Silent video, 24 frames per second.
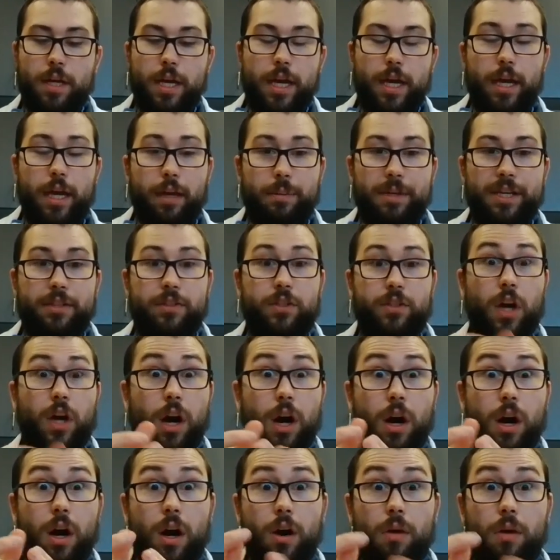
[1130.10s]
It could be a
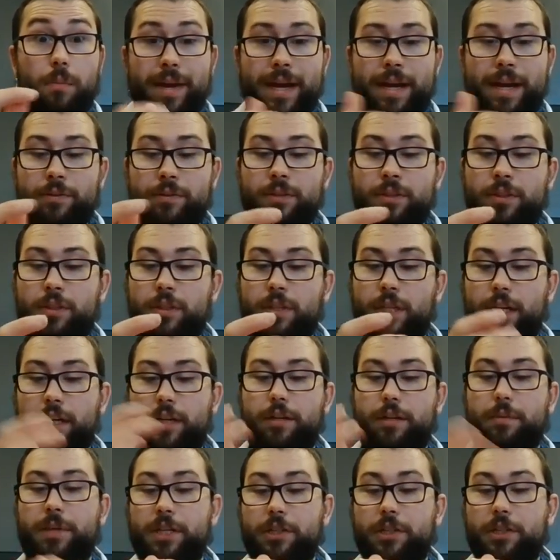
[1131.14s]
tall mountain, it
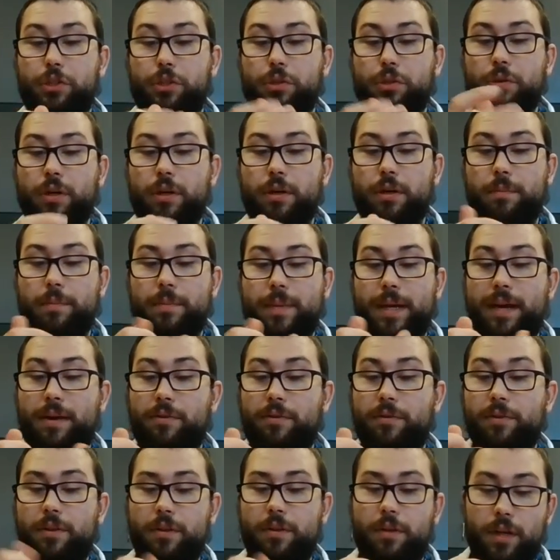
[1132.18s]
could be a short
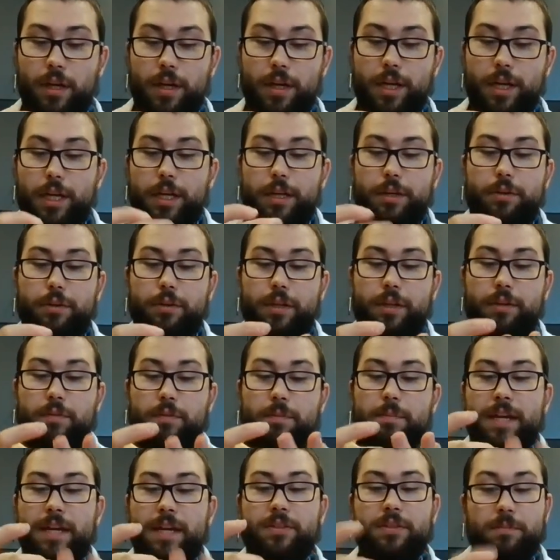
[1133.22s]
mountain, you could even
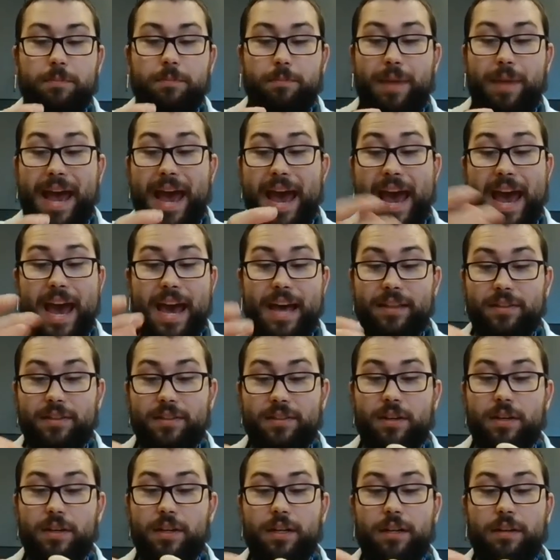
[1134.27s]
make some paths
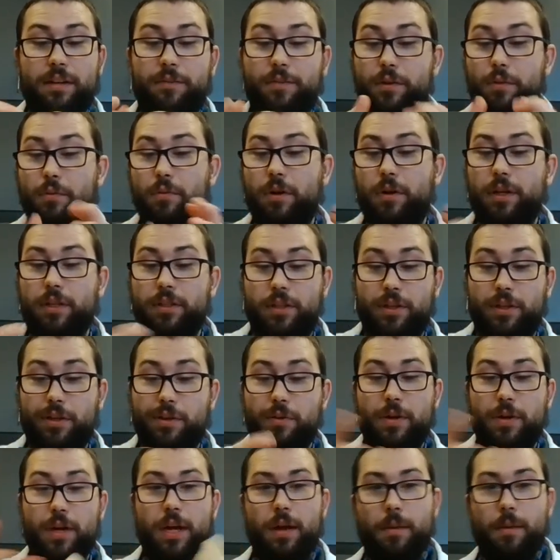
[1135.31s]
on it if you want to,
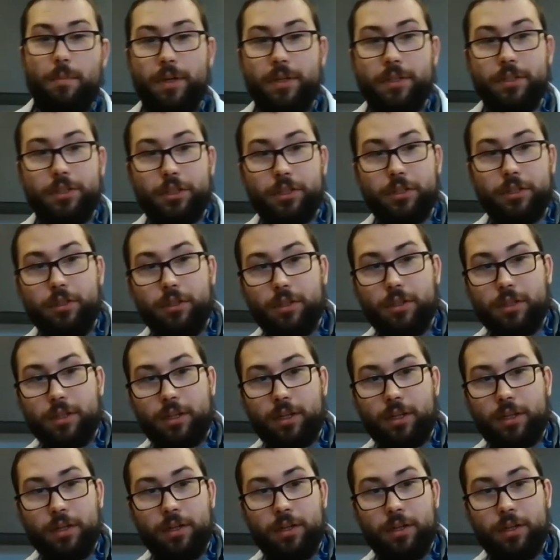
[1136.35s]
but it should look